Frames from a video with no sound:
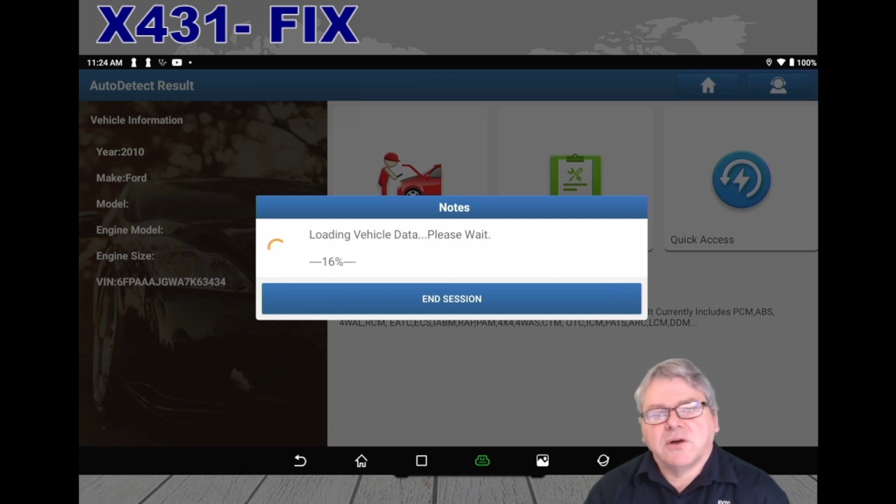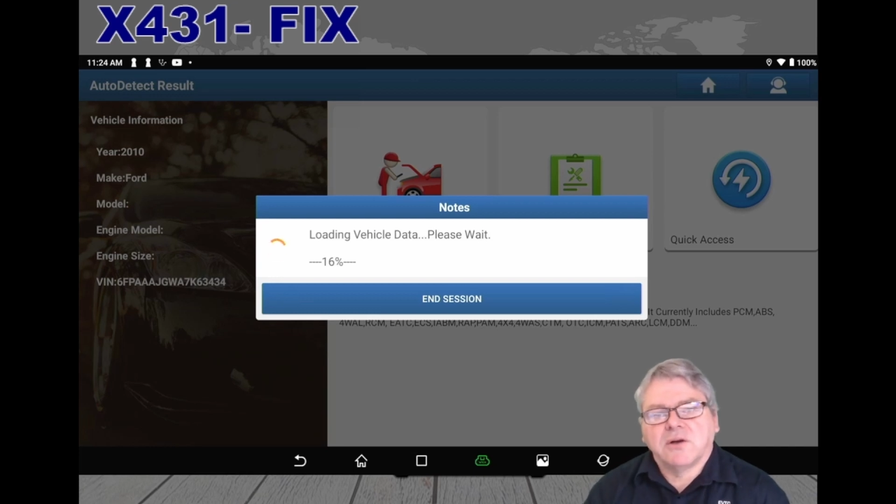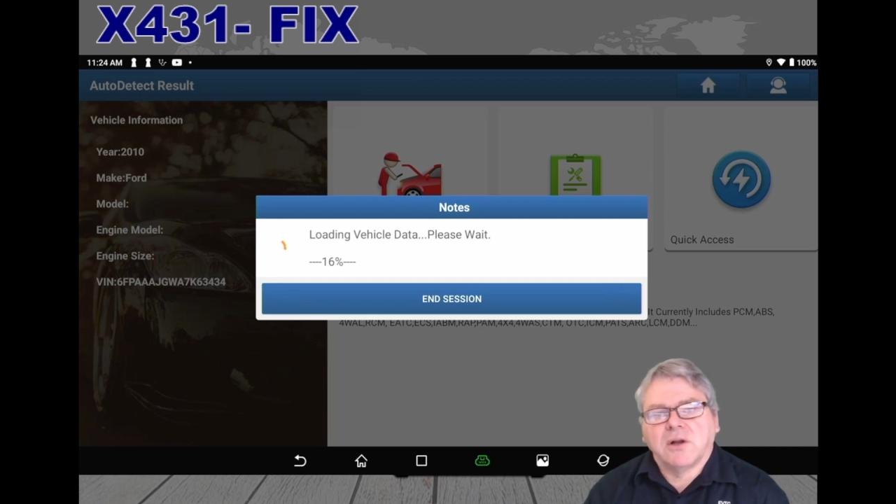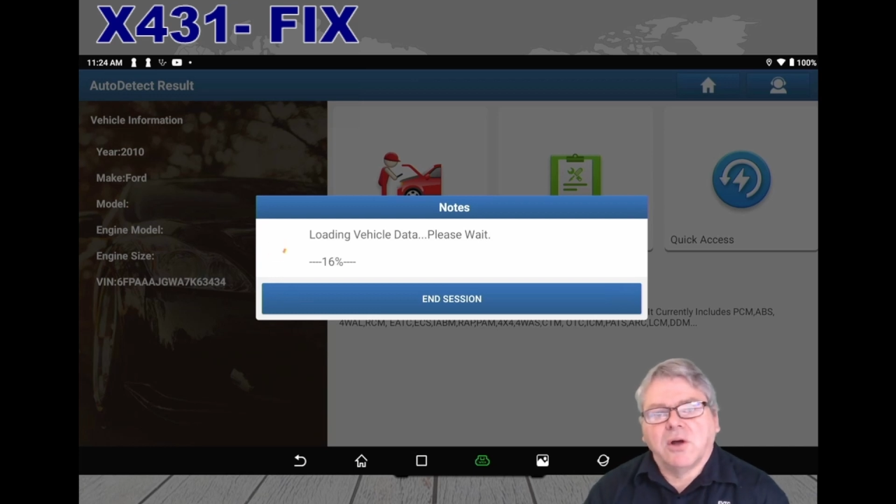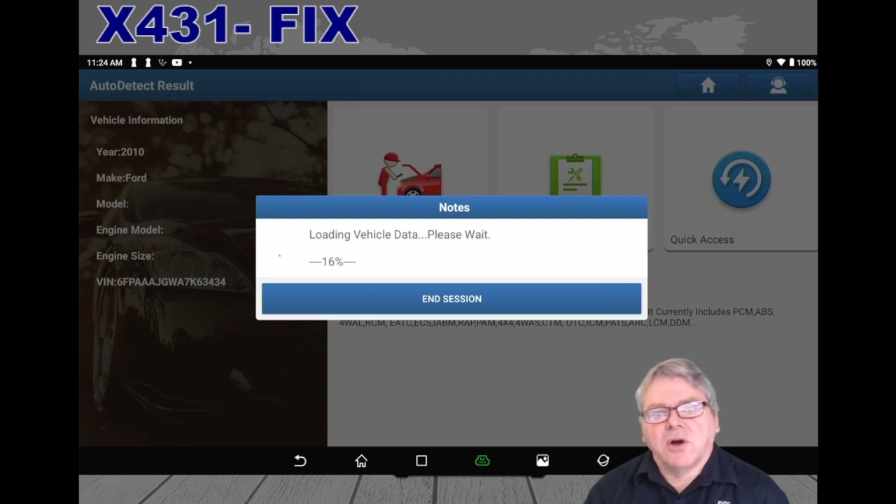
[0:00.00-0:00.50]

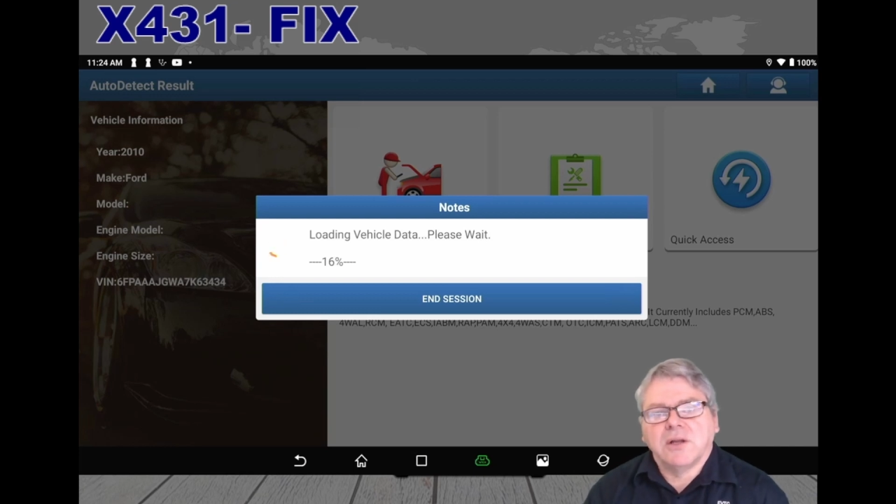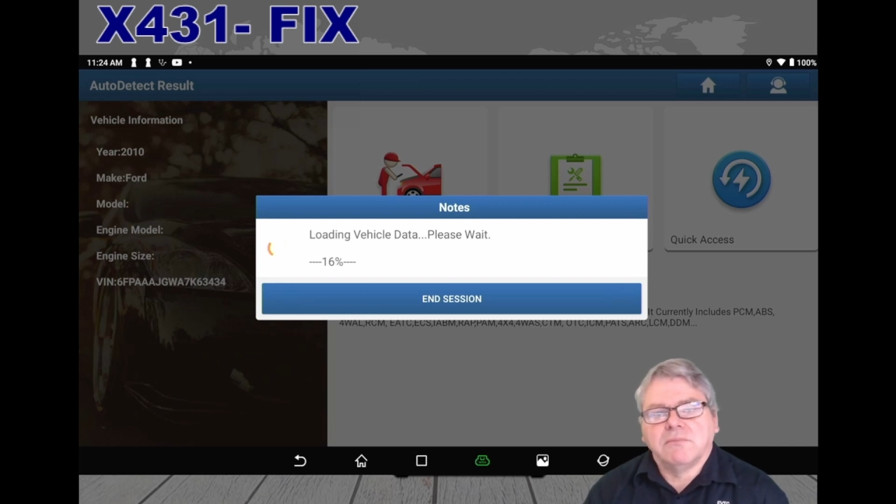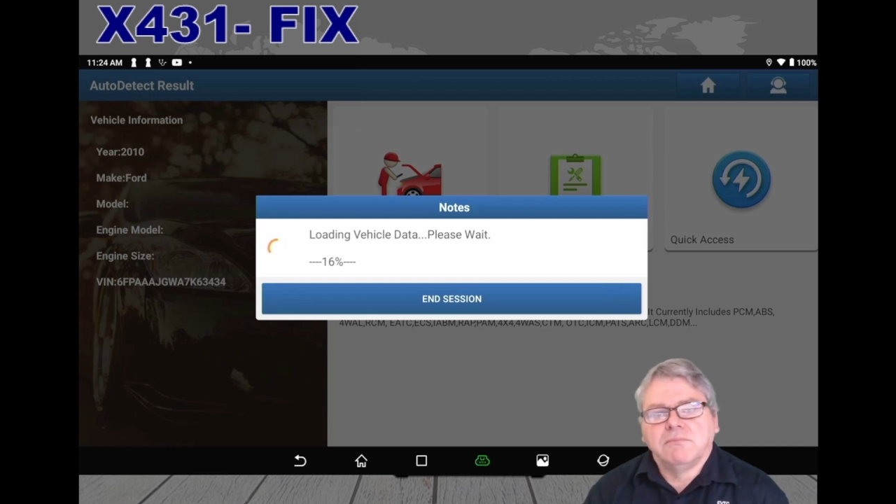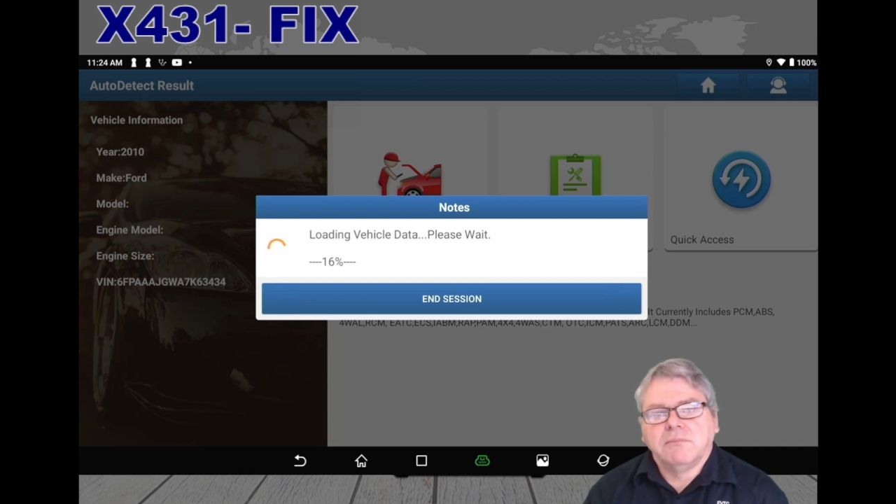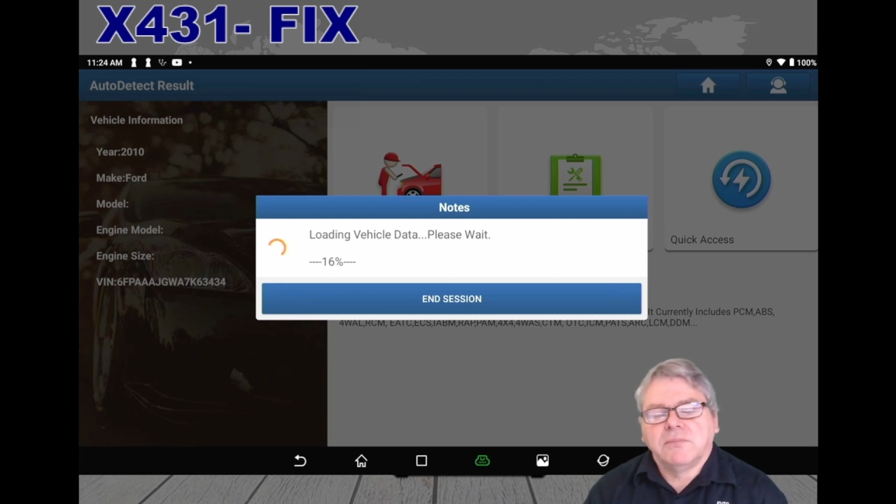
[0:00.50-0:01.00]
online
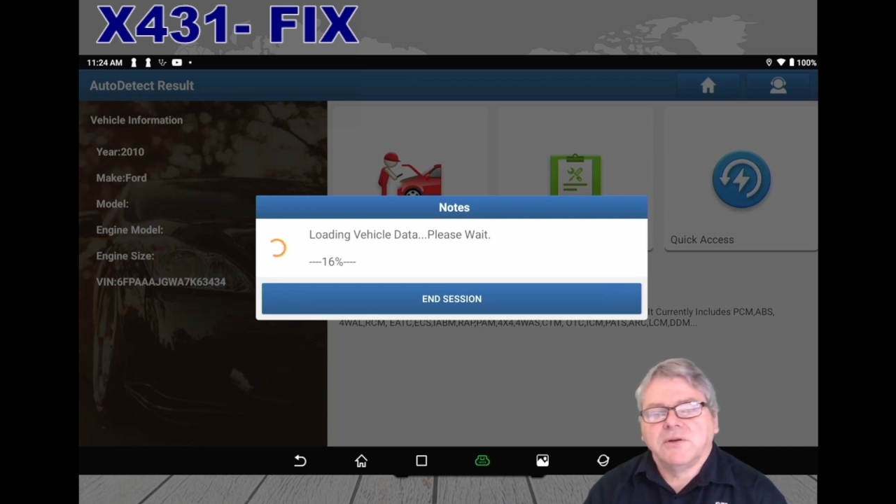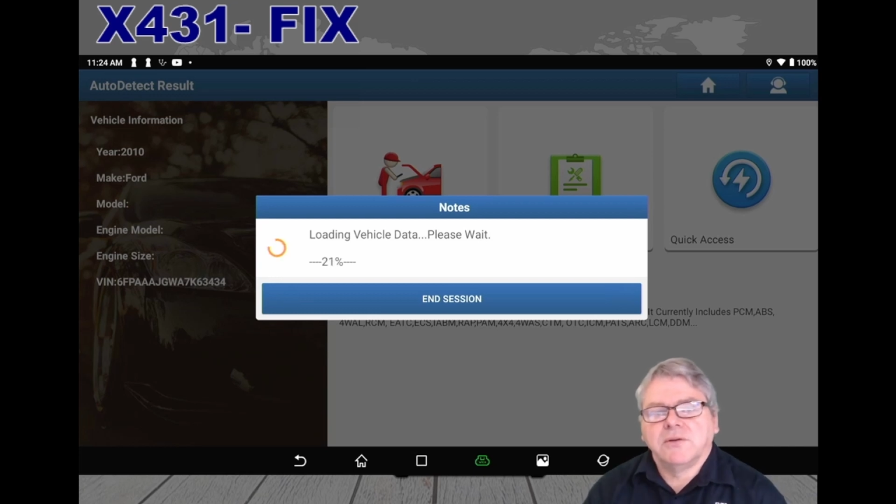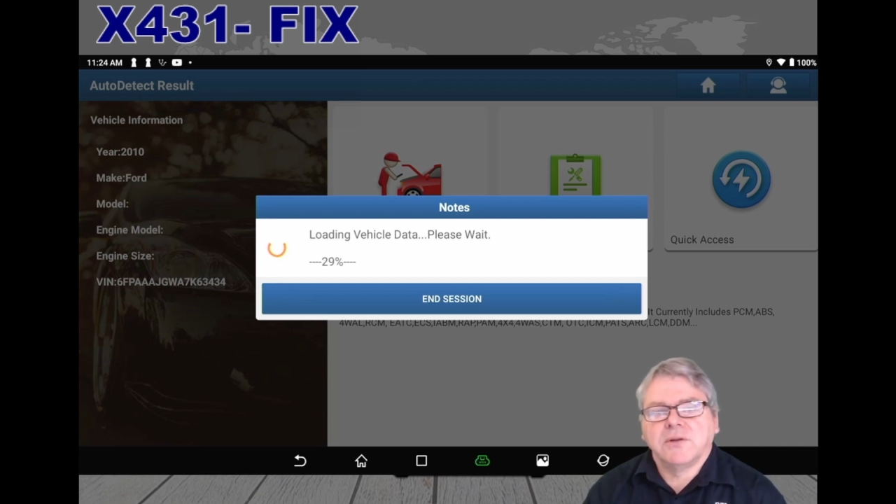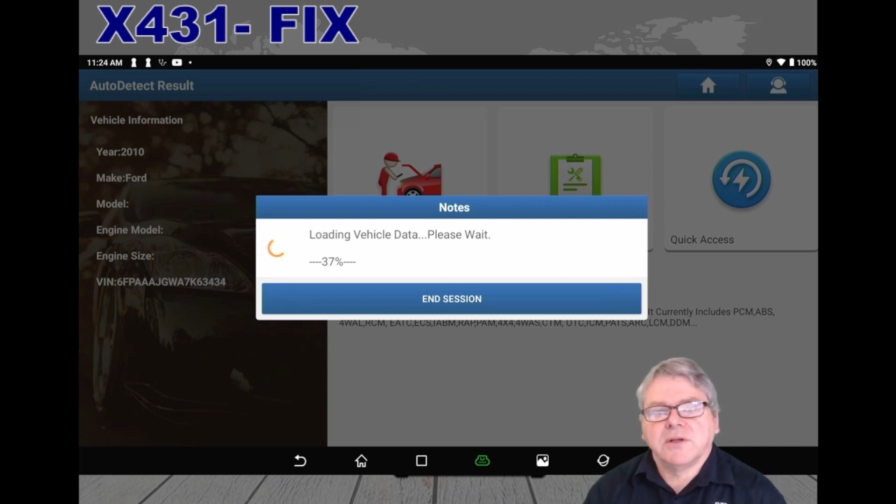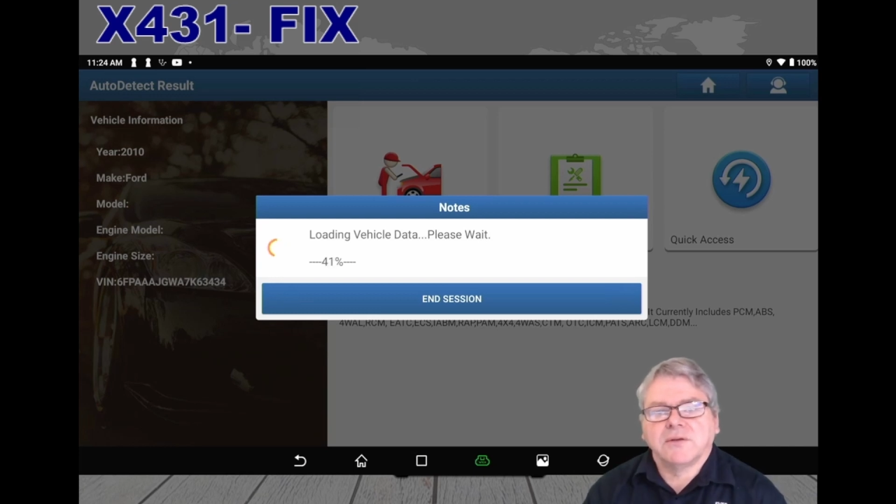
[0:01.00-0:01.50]
to
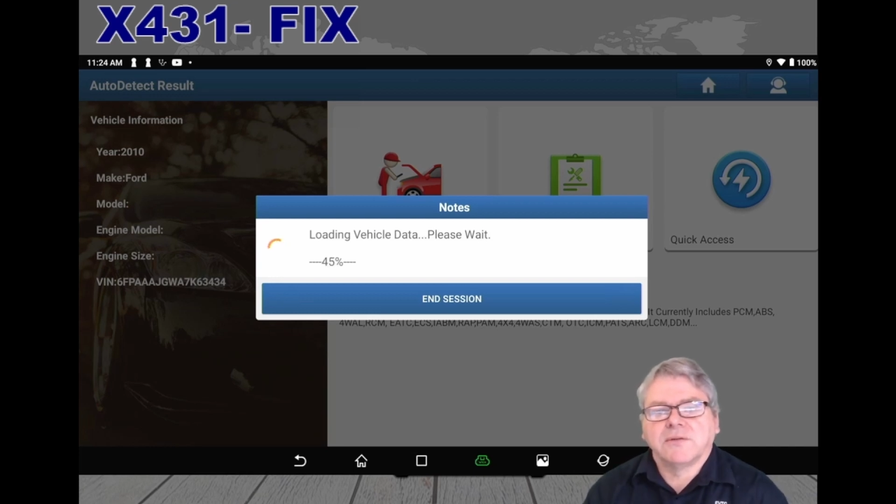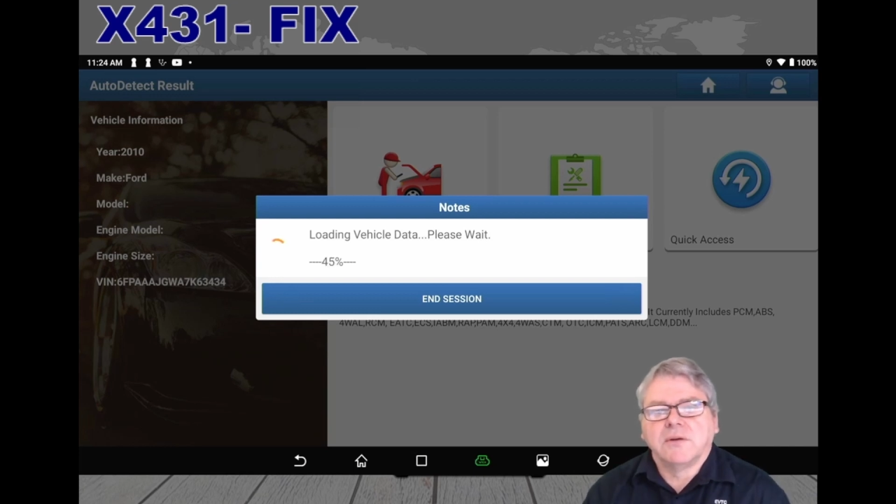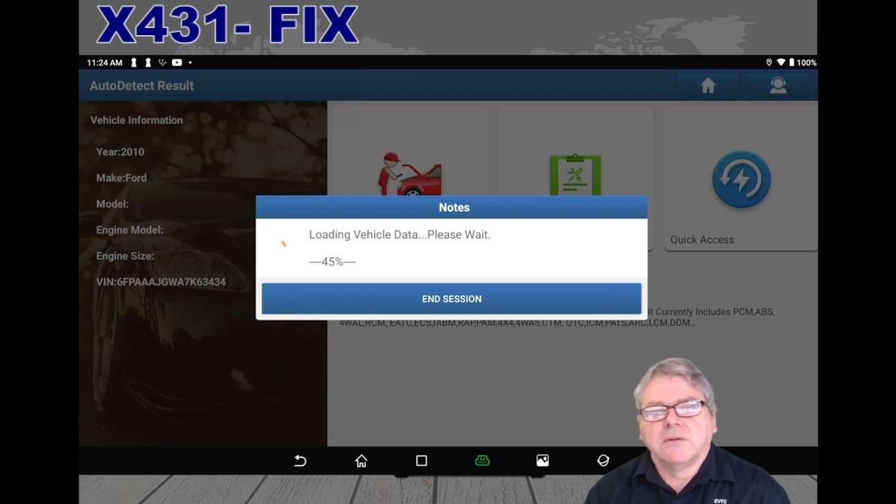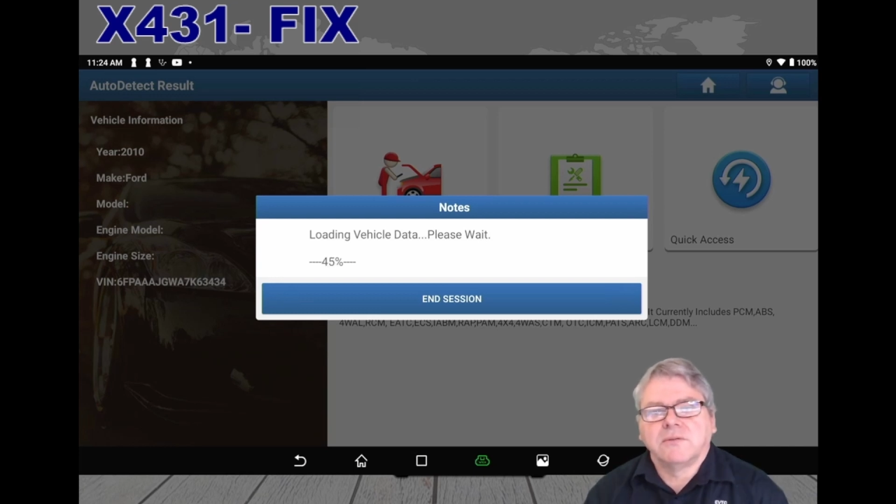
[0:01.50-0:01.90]
do this.